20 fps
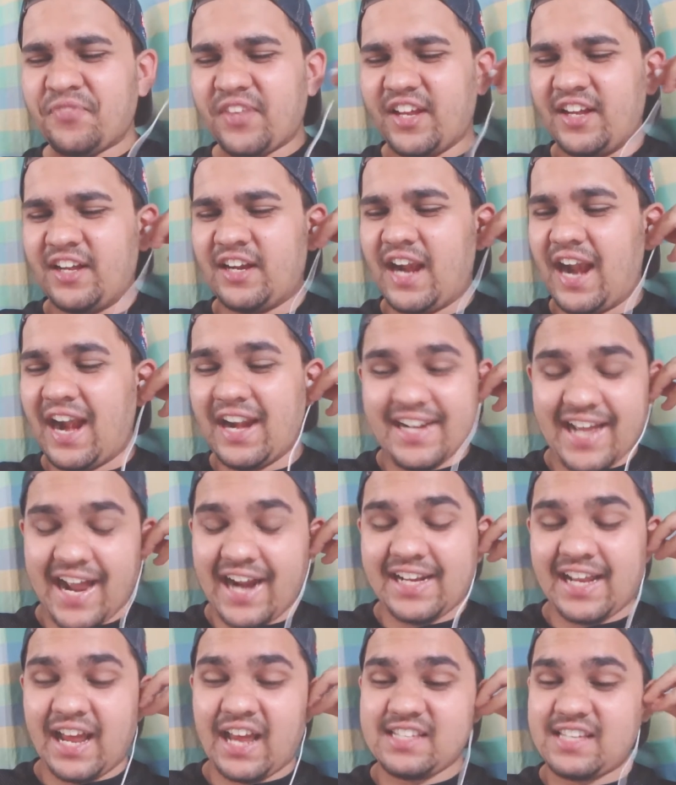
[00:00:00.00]
and
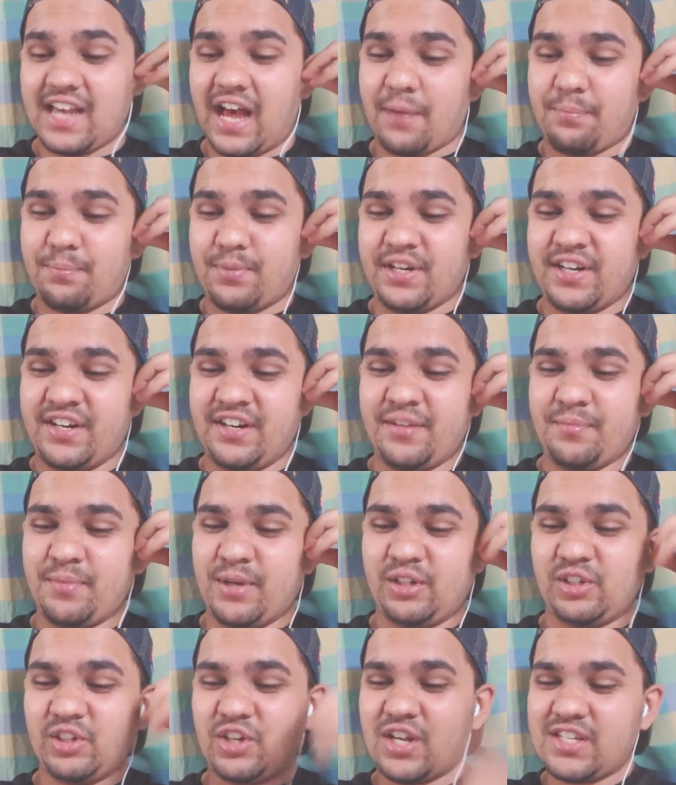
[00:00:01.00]
that has happened
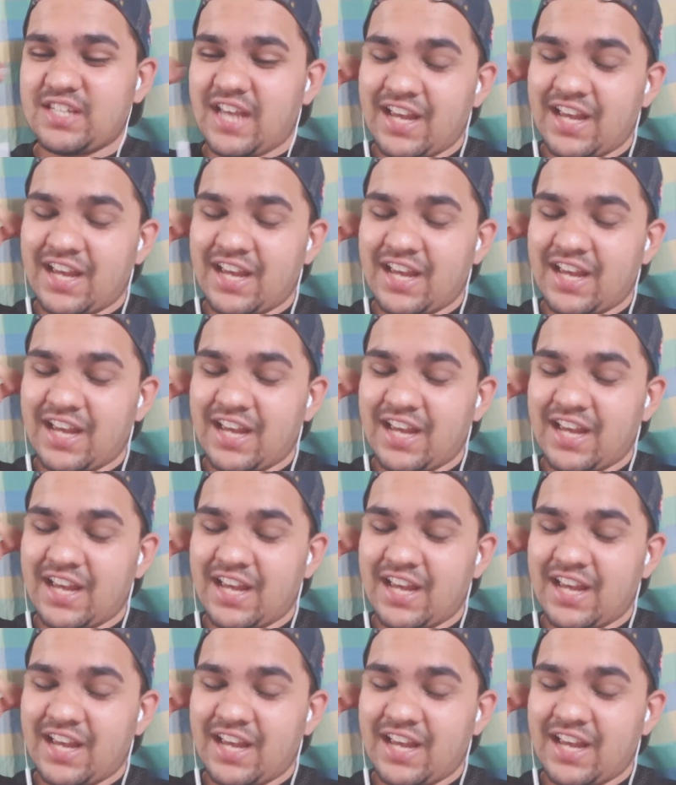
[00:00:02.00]
because